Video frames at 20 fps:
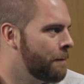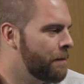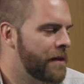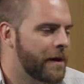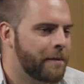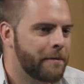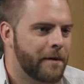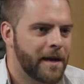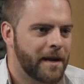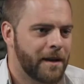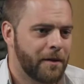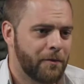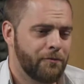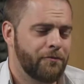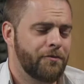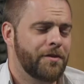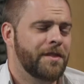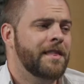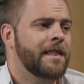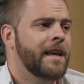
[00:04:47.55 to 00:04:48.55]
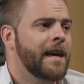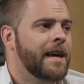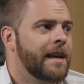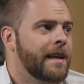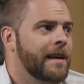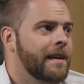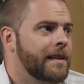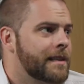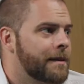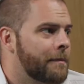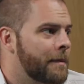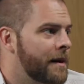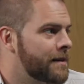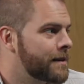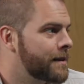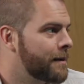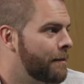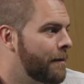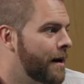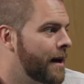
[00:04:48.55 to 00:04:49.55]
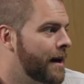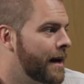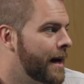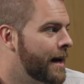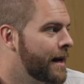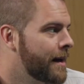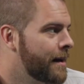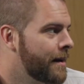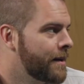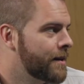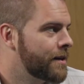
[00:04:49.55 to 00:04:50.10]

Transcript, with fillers: they make ridiculous amounts of money.